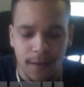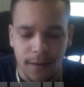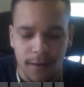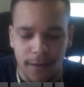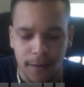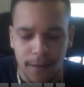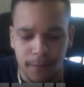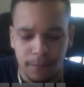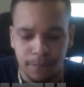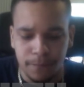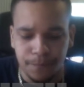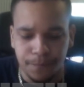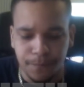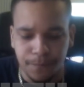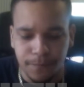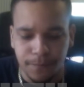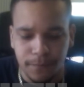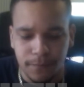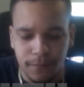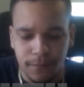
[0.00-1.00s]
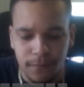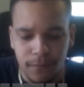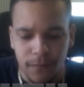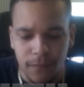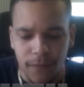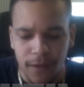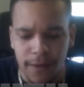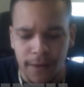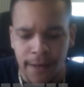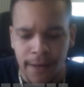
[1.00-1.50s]
Um,
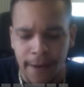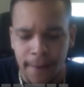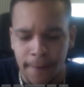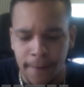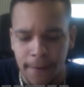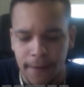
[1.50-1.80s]
now,